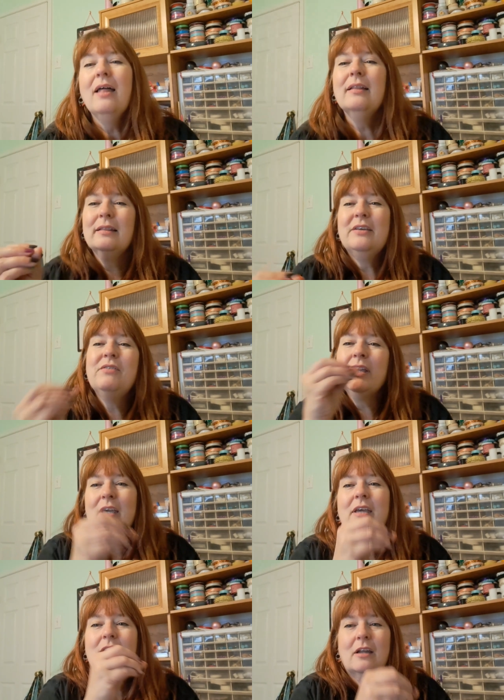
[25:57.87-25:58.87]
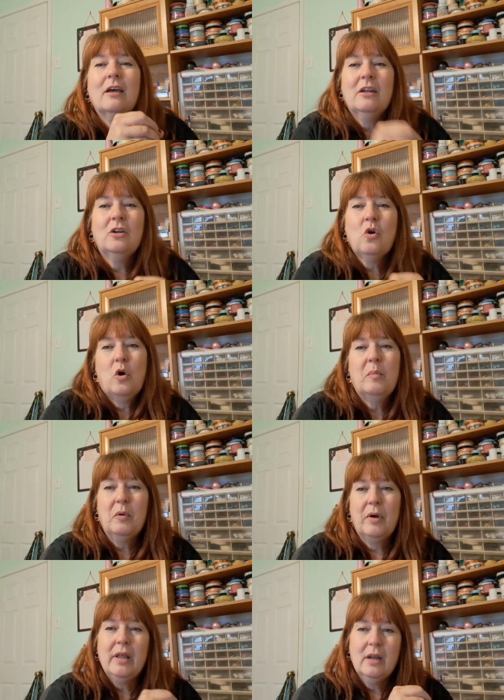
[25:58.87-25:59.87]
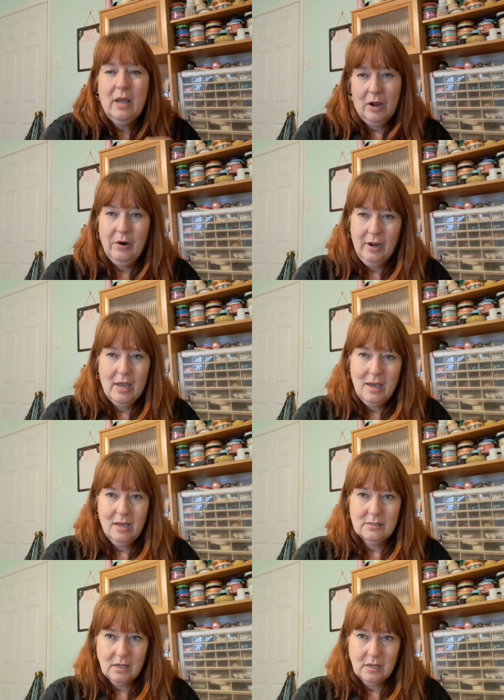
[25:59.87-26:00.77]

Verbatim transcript: Living in an unincorporated area as